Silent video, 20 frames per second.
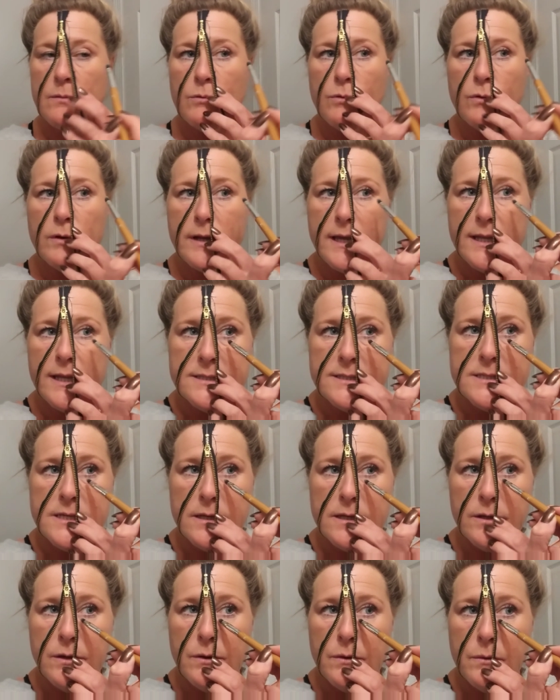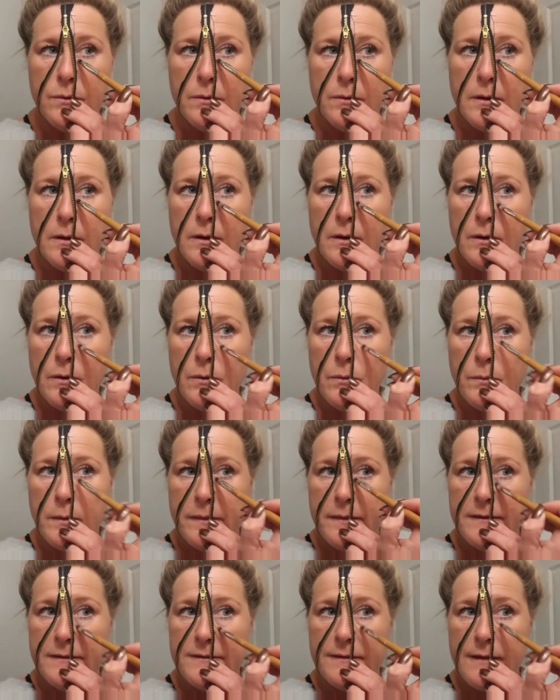I'm going to continue
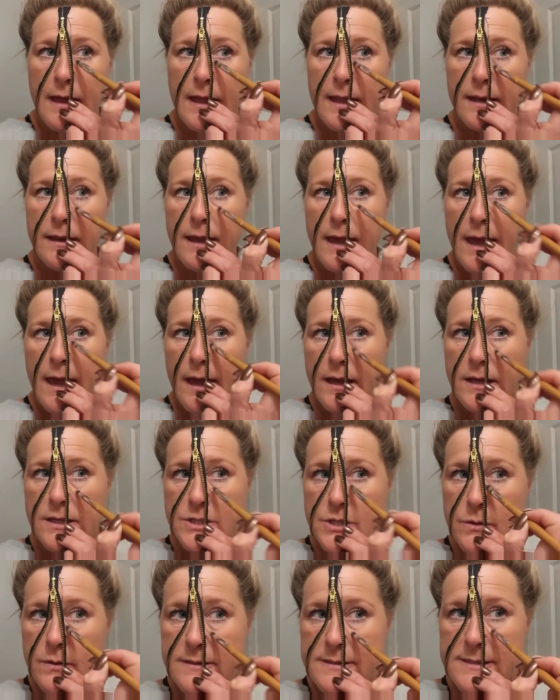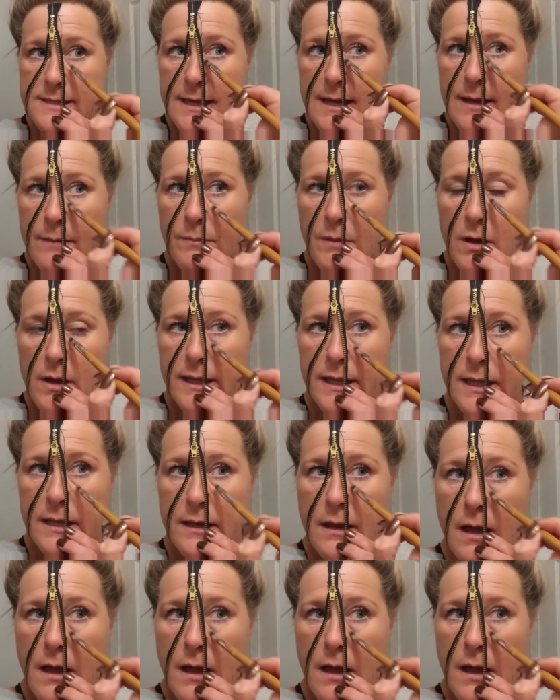with this side. As you can see, I'm not getting